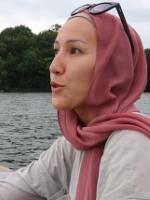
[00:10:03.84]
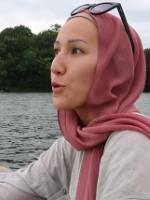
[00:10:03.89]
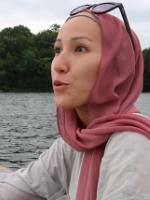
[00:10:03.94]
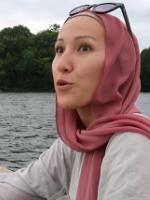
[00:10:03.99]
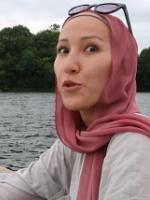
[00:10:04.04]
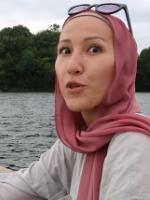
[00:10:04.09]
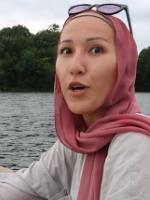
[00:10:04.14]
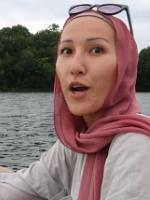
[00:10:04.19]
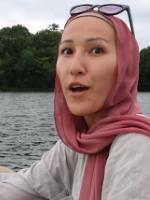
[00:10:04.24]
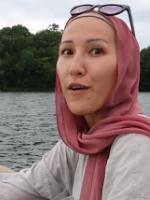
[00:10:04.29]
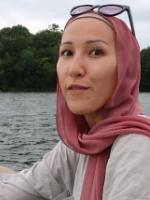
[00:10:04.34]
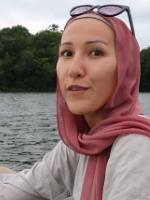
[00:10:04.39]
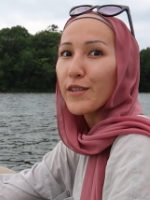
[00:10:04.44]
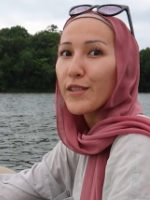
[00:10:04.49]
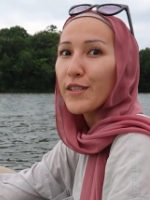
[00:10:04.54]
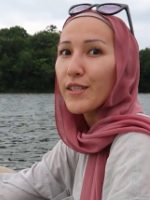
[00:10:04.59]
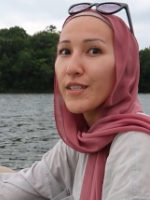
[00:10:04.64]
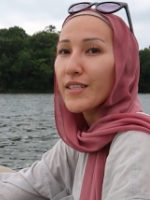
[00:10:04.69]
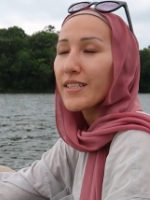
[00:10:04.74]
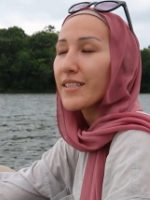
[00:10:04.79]
to
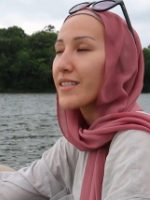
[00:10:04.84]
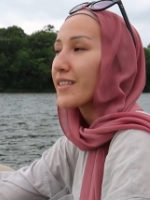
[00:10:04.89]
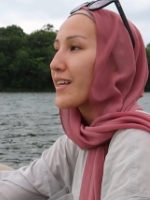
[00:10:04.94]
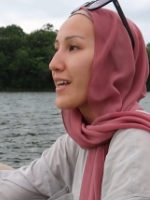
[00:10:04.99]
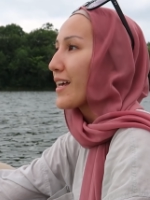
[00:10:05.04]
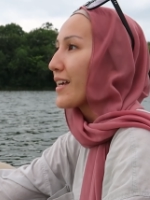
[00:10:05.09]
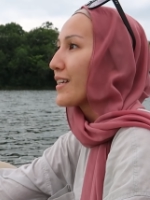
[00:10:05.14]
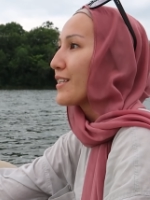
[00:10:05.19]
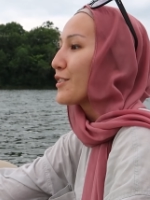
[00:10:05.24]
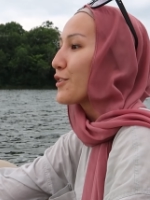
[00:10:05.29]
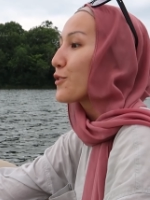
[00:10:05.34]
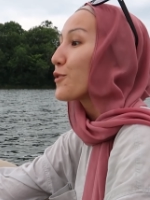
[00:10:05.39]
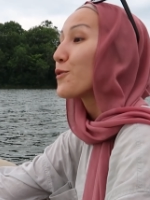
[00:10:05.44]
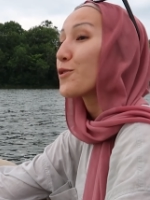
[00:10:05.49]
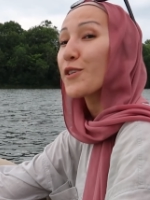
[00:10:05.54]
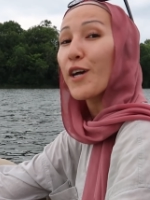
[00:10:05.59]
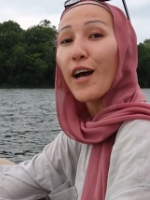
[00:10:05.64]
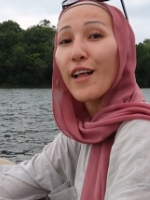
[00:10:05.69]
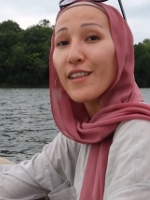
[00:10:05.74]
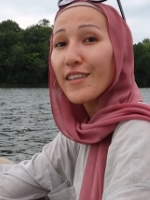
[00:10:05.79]
travel and um,
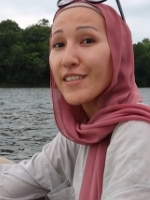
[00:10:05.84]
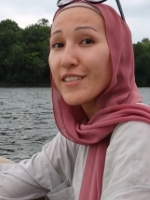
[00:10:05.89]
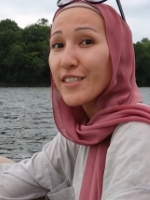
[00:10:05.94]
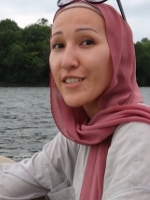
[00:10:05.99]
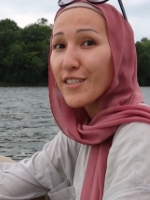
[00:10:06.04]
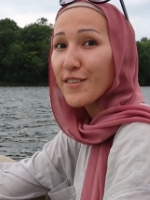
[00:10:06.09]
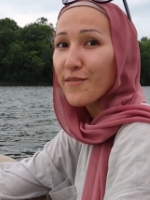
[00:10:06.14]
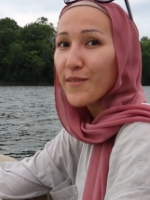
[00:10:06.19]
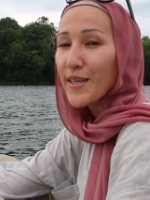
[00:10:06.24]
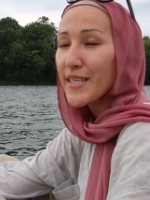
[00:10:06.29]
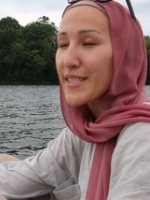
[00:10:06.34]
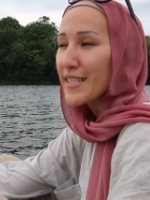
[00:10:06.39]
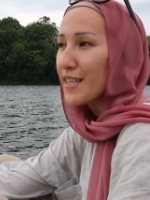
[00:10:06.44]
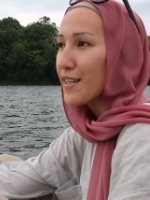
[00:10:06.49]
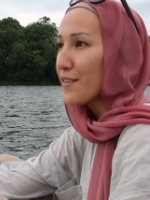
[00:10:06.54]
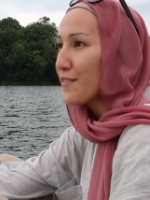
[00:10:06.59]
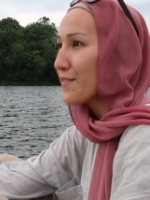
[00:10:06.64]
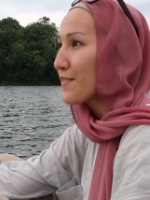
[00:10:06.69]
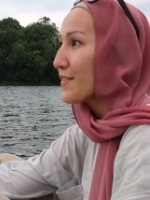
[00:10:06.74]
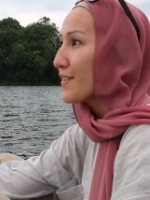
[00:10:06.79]
to challenge
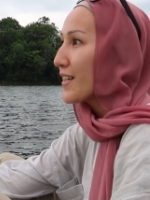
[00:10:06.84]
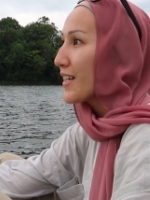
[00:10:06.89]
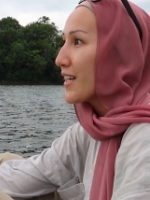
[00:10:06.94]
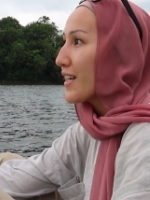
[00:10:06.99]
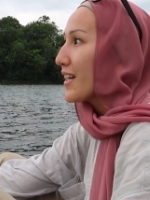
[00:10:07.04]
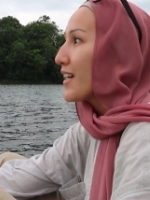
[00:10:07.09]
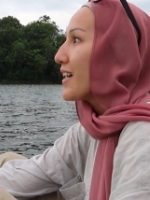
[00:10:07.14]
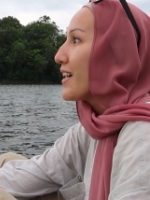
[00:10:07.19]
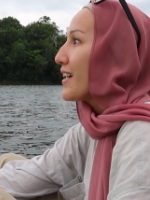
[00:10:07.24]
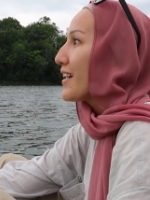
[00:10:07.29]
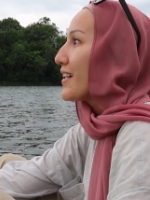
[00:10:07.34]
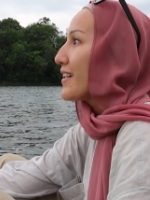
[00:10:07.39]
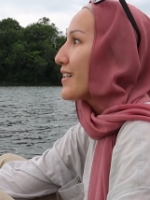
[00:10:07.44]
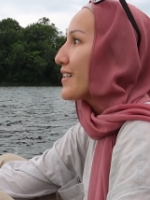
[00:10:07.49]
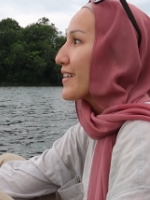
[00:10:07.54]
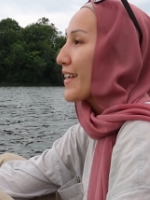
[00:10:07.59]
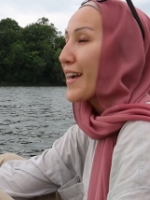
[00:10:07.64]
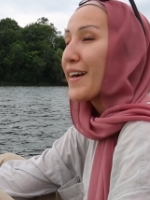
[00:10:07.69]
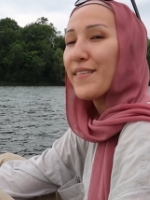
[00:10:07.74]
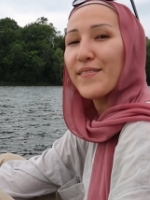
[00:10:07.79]
myself.
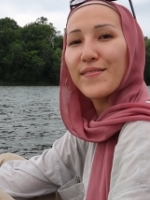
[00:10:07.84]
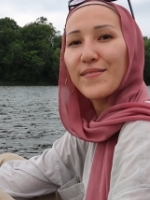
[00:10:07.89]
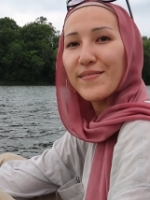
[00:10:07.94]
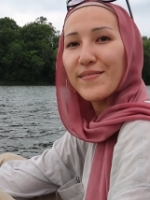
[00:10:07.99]
Yeah.